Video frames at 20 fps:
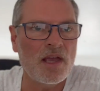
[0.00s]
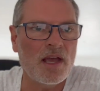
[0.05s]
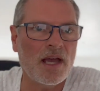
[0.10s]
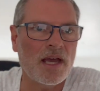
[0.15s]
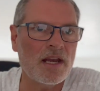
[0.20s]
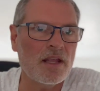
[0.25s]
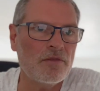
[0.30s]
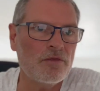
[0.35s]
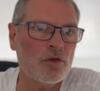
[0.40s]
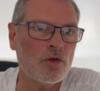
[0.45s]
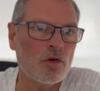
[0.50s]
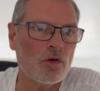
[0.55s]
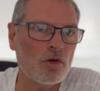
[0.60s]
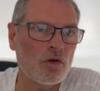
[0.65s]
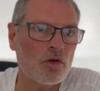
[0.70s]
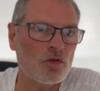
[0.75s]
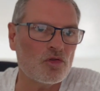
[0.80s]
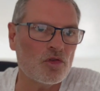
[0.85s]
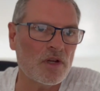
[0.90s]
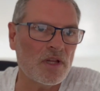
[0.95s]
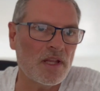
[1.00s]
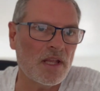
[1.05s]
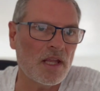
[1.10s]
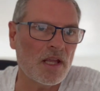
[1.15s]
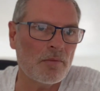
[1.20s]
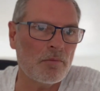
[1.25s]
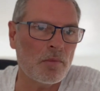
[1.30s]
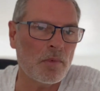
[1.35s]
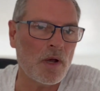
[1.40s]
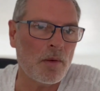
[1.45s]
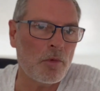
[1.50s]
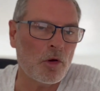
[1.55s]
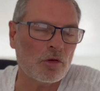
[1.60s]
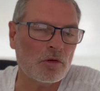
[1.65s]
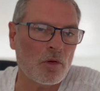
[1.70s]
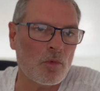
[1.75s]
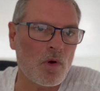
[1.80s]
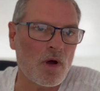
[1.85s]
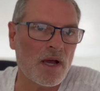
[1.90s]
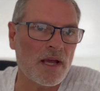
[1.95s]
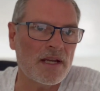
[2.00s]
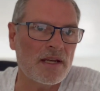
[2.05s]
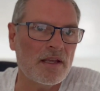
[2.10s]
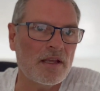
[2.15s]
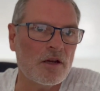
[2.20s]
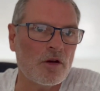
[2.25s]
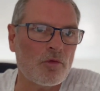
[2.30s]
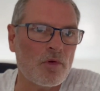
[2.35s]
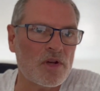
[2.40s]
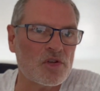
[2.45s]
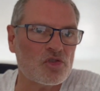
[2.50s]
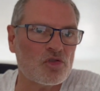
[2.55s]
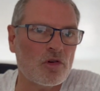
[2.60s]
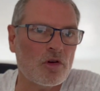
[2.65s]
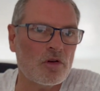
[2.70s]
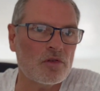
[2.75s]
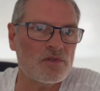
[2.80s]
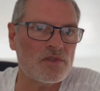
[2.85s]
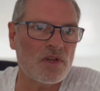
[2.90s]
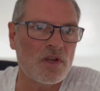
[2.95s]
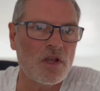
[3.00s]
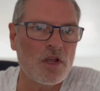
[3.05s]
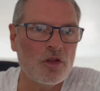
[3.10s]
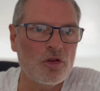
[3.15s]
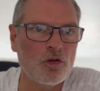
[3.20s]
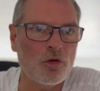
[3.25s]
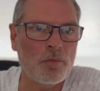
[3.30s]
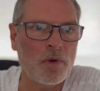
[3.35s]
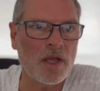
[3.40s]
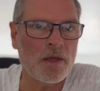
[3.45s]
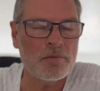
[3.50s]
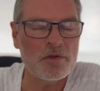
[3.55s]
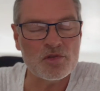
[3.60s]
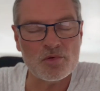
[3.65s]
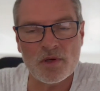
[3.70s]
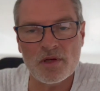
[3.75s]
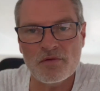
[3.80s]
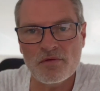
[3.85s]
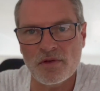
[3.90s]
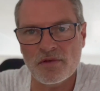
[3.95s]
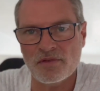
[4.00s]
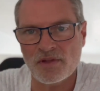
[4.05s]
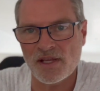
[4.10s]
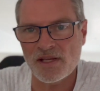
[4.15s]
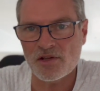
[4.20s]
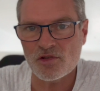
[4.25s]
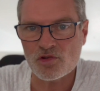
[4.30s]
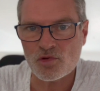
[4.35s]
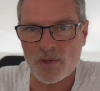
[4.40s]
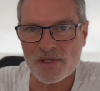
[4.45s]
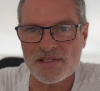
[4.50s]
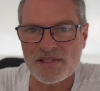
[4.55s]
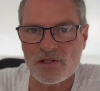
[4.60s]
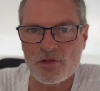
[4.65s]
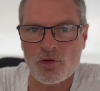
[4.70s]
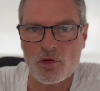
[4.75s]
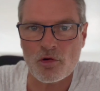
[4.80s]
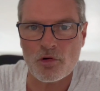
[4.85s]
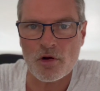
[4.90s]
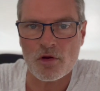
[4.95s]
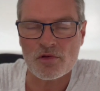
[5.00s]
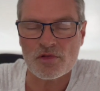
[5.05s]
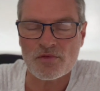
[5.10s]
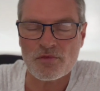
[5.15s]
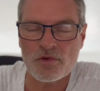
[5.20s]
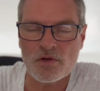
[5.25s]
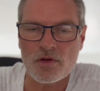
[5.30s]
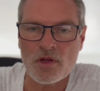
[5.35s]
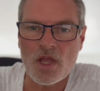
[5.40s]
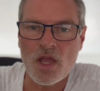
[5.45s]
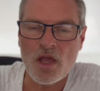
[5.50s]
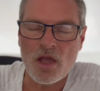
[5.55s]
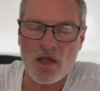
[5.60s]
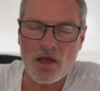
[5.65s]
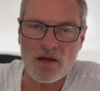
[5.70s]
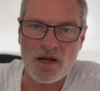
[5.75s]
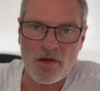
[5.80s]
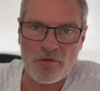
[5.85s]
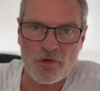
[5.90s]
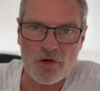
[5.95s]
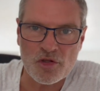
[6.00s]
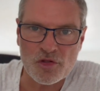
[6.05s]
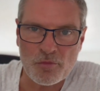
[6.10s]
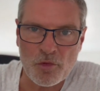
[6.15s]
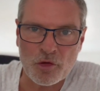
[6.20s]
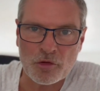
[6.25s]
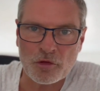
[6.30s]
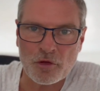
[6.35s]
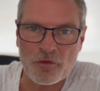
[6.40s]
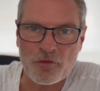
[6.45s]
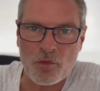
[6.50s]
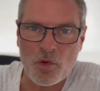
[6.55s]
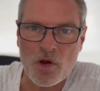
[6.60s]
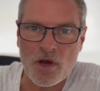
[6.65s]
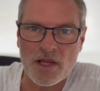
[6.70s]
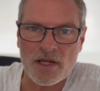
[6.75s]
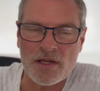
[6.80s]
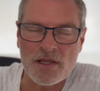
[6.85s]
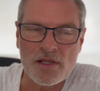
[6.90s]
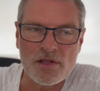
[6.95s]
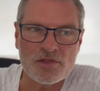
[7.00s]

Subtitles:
And if you're drinking a bottle of wine in a restaurant, you're paying between 15 and €20 for an average bottle of wine.